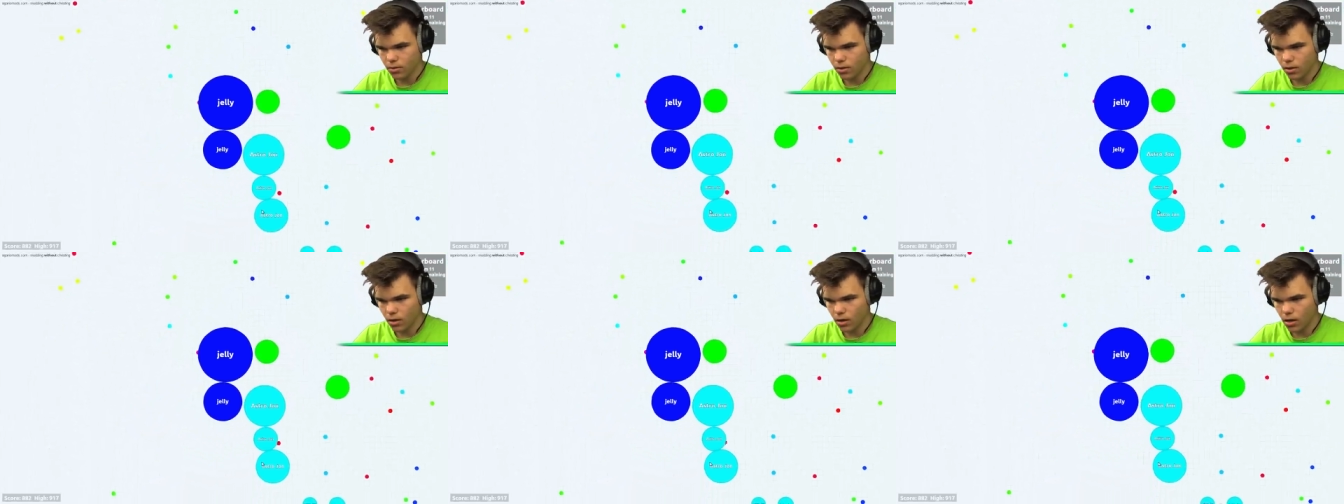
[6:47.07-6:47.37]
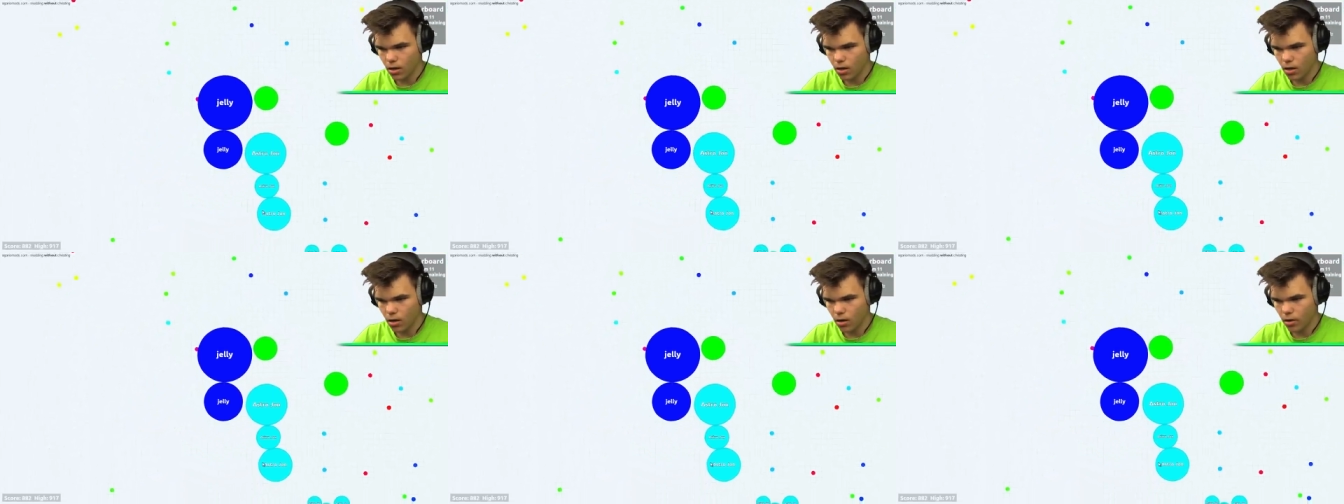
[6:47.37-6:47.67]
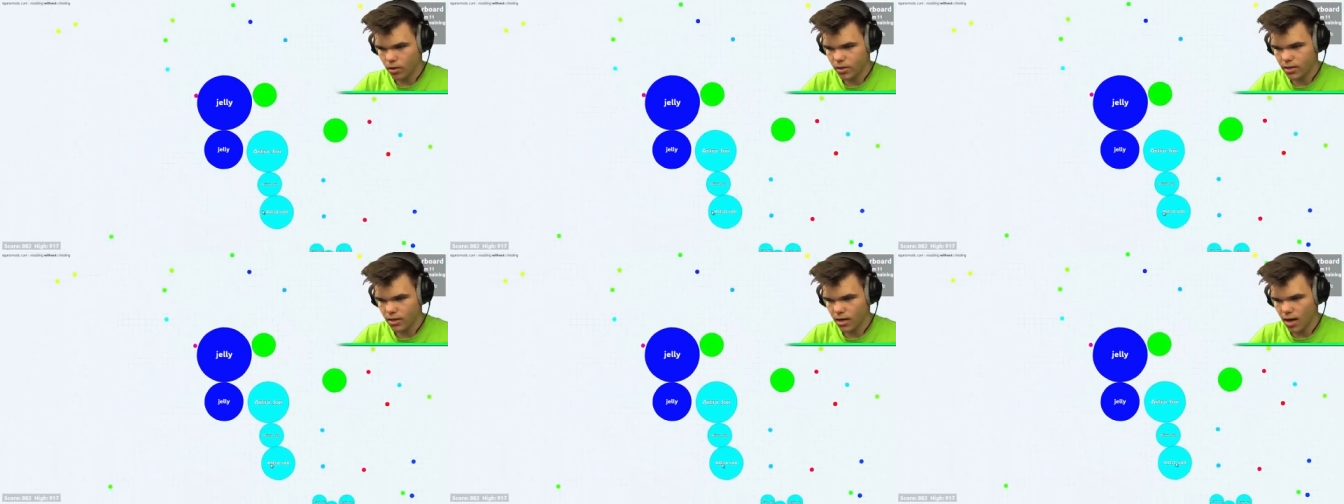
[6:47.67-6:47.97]

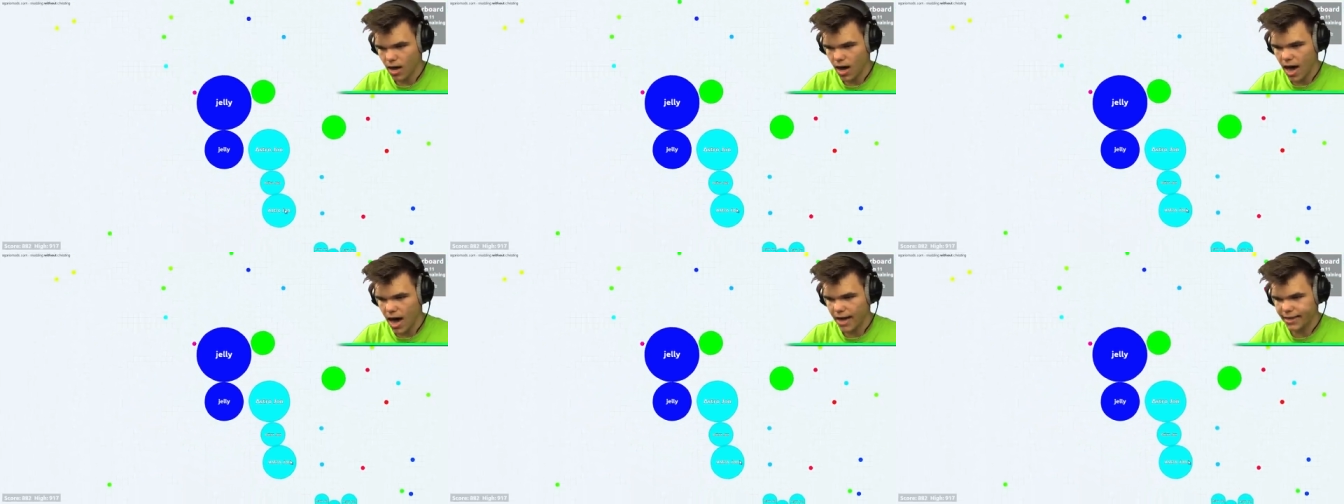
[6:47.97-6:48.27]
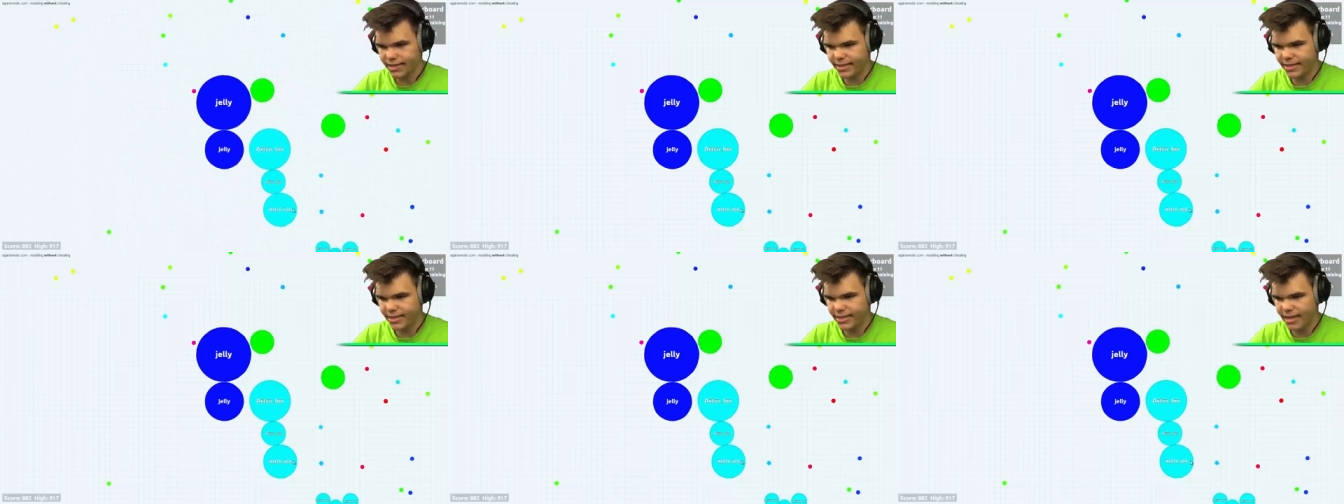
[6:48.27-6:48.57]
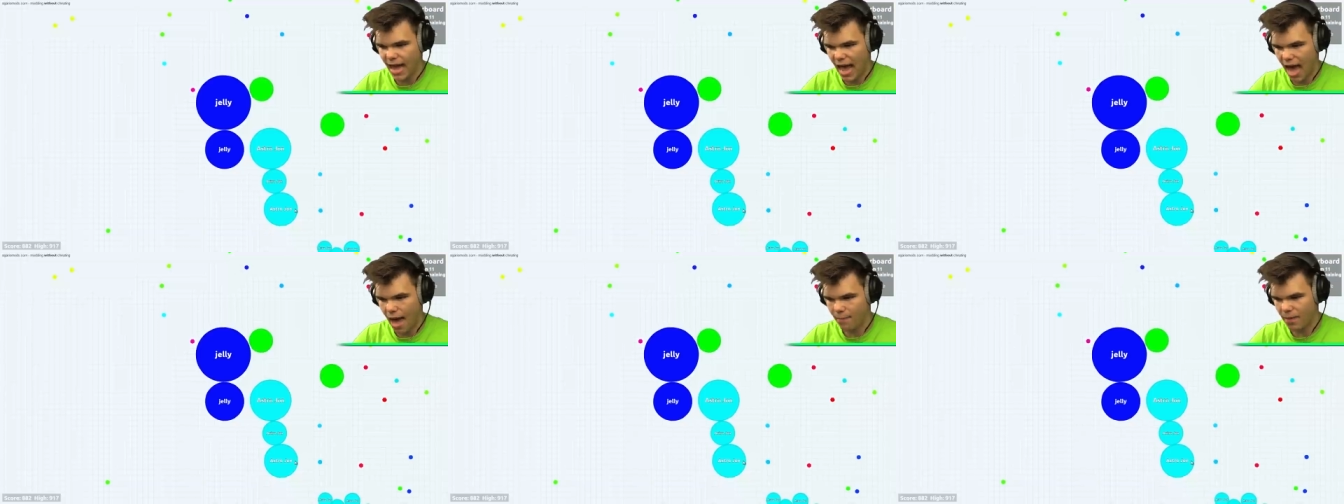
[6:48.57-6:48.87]
Oh, god
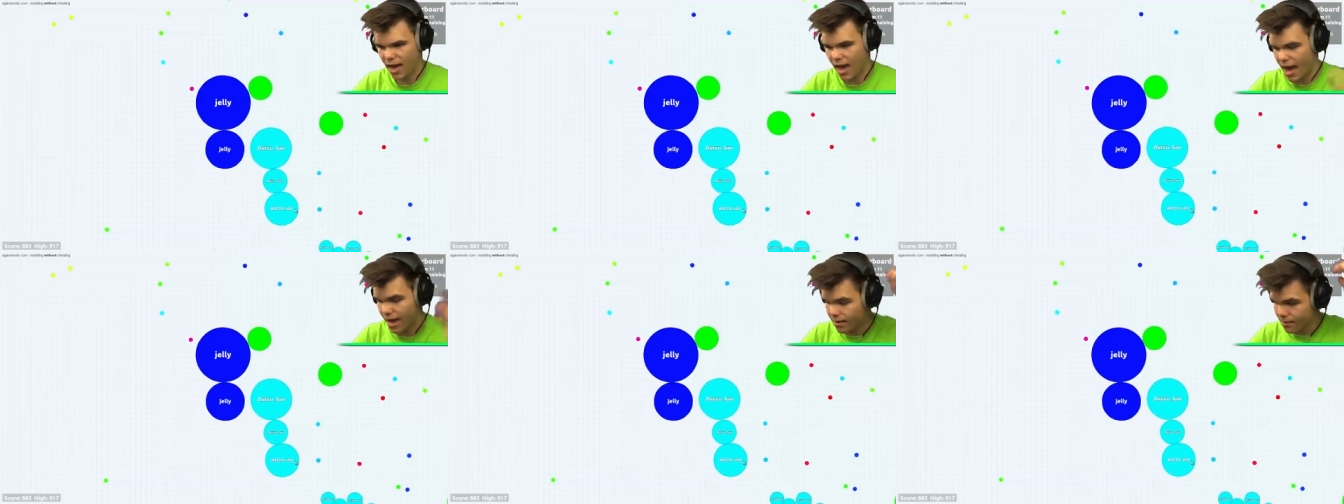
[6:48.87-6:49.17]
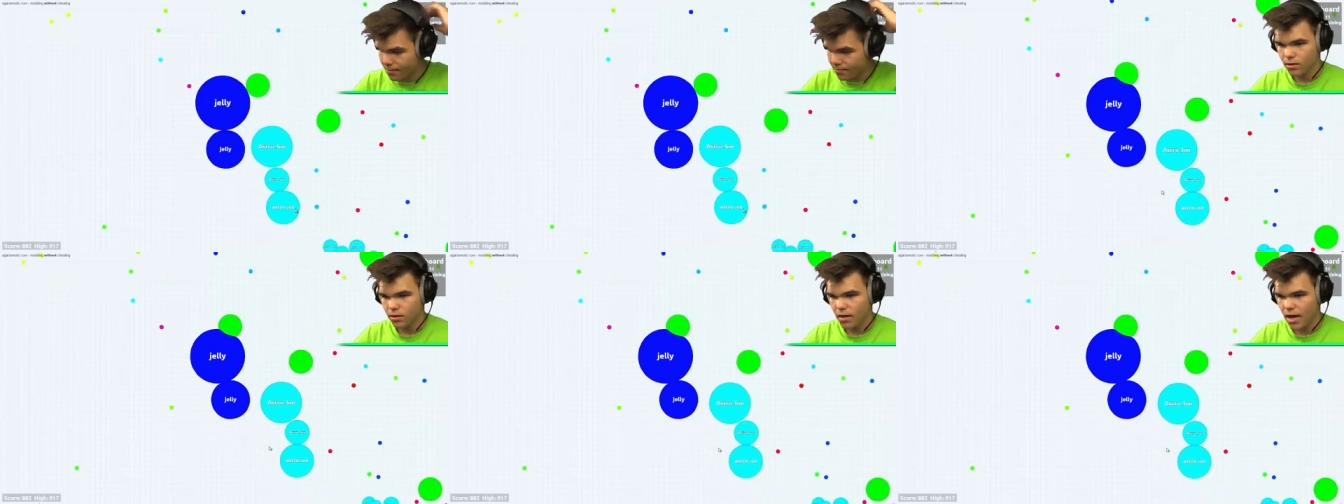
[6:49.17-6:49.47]
damn it.